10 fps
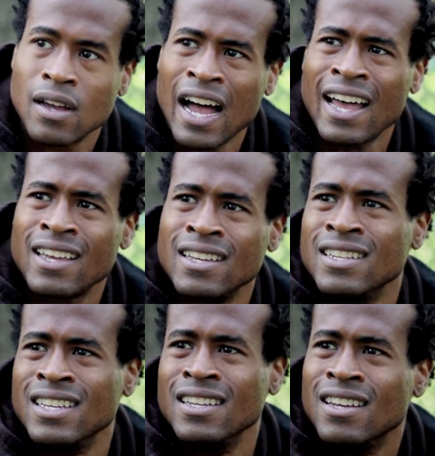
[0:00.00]
Aye,
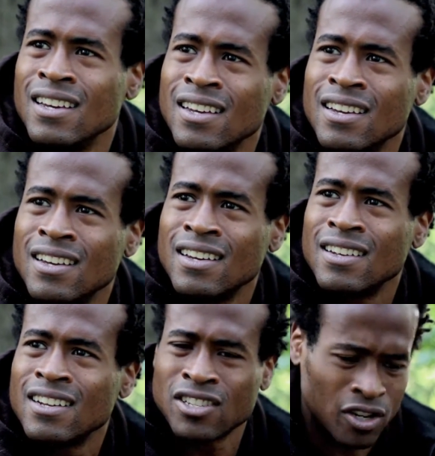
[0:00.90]
indeed.
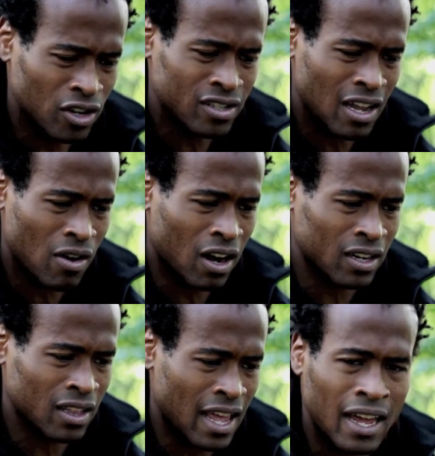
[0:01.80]
Discernest thou aught
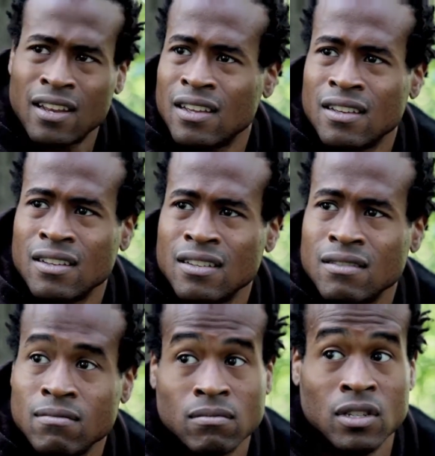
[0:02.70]
in that?
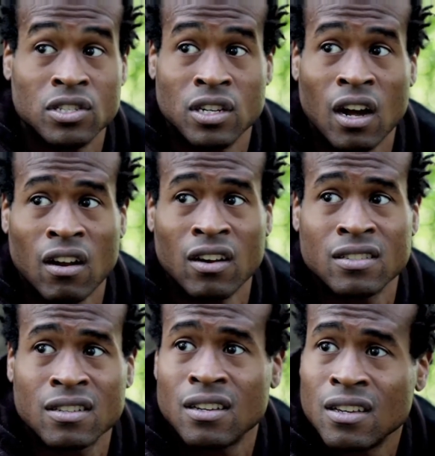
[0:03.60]
Is she not
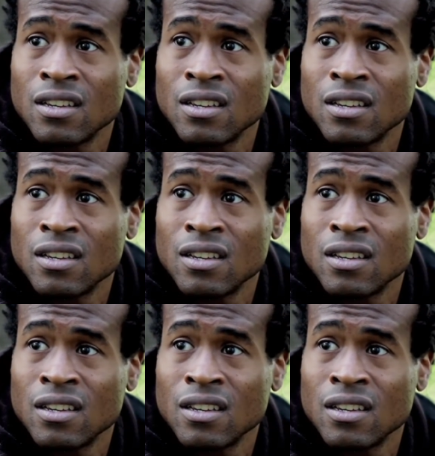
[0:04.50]
honest?